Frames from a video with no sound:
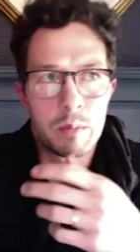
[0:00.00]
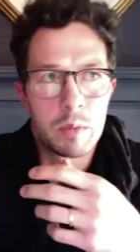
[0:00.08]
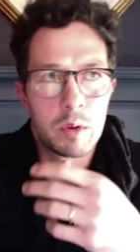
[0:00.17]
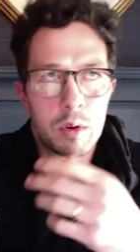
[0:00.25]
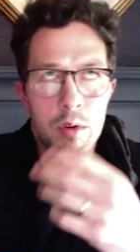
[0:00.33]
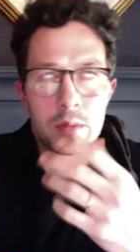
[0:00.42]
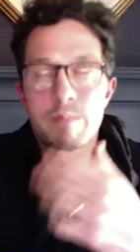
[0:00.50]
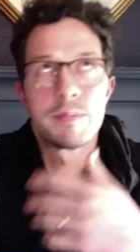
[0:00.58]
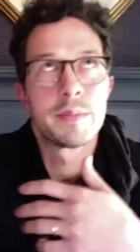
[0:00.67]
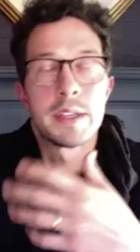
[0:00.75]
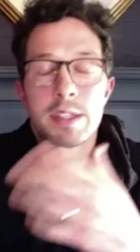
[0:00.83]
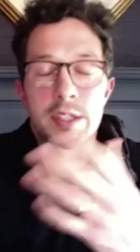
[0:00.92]
or
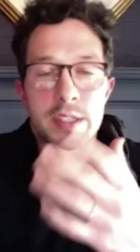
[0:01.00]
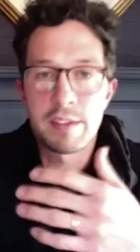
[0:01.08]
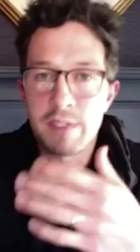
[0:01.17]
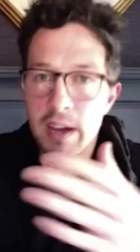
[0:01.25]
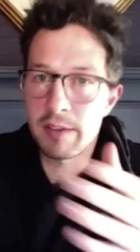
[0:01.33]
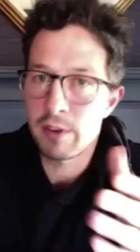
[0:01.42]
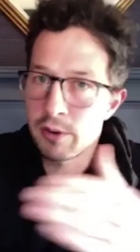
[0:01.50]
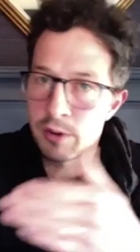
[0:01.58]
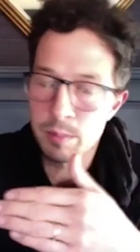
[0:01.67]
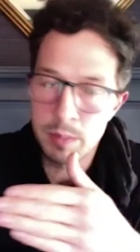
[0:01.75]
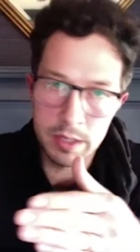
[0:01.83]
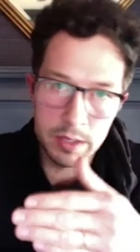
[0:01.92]
let's just say
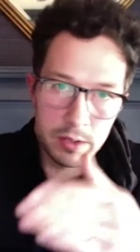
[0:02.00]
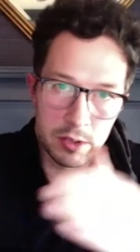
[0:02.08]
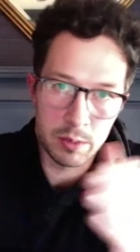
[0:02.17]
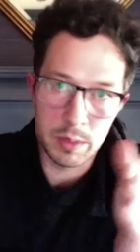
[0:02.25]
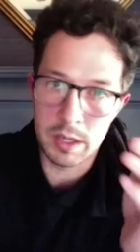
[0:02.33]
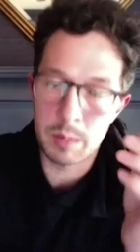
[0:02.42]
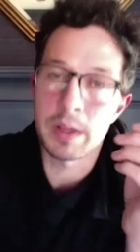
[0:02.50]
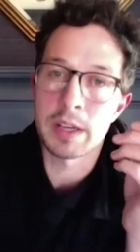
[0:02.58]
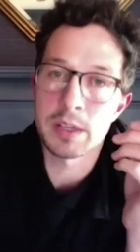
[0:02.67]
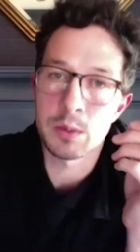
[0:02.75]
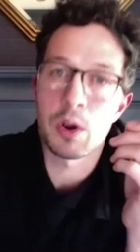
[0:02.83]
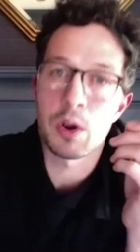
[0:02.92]
500 million, 2 million
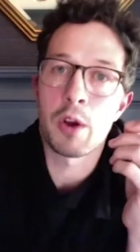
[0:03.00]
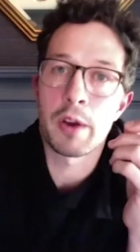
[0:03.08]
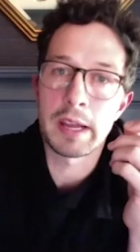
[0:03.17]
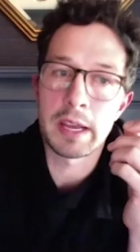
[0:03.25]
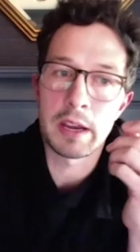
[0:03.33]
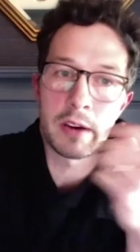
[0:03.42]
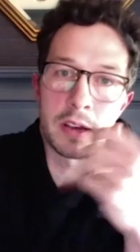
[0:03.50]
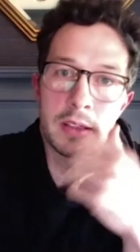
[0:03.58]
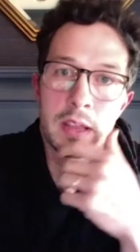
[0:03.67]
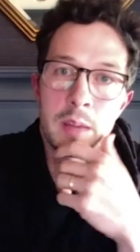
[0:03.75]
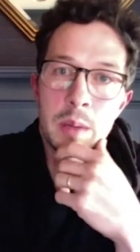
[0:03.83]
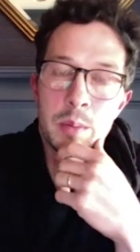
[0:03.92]
plus, we're already hearing
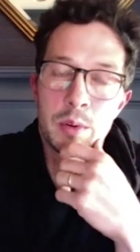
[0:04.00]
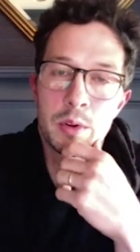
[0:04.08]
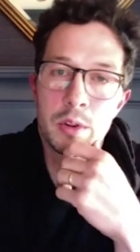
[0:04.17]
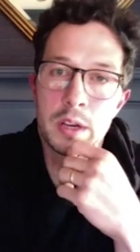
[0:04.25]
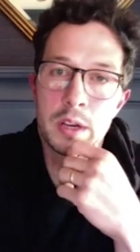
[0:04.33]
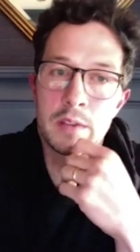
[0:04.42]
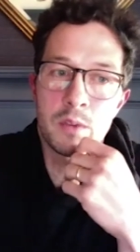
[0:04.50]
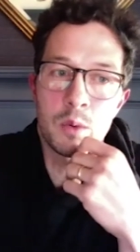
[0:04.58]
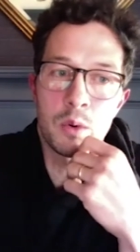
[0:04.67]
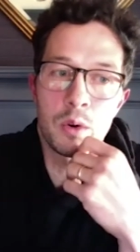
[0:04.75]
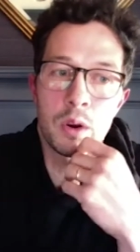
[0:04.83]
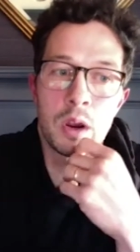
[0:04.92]
that people are looking
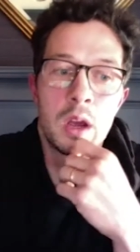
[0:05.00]
for